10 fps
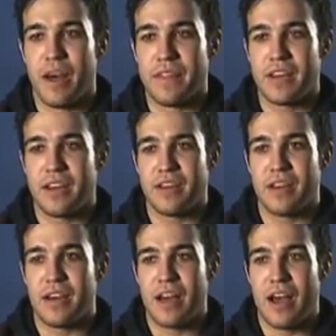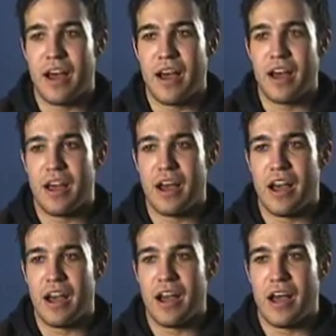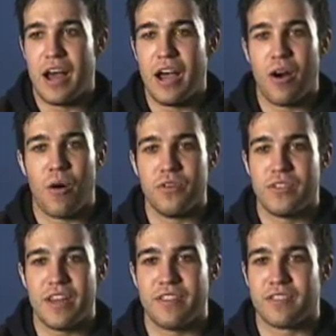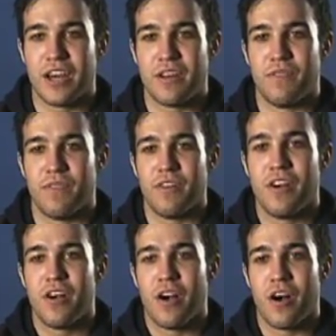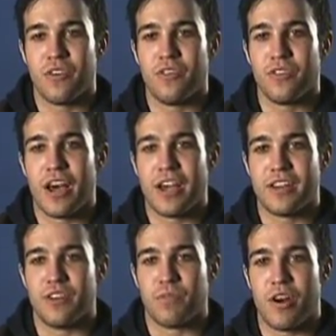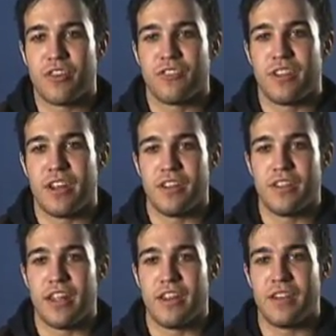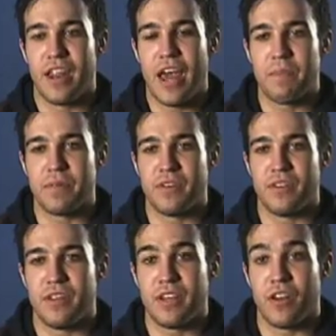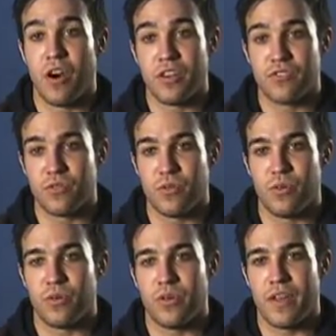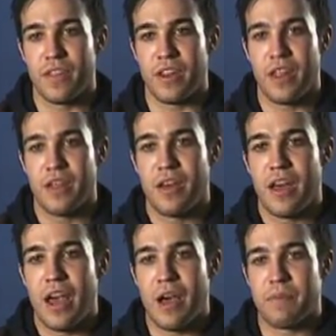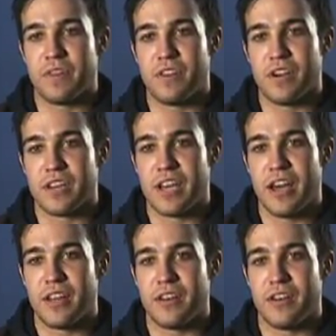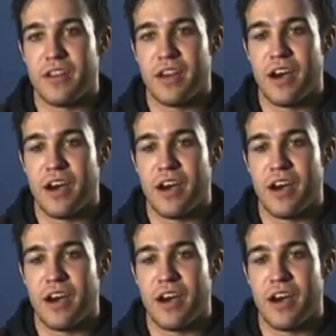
I think I always had this kind of underlying depression that happened in high school and then happened again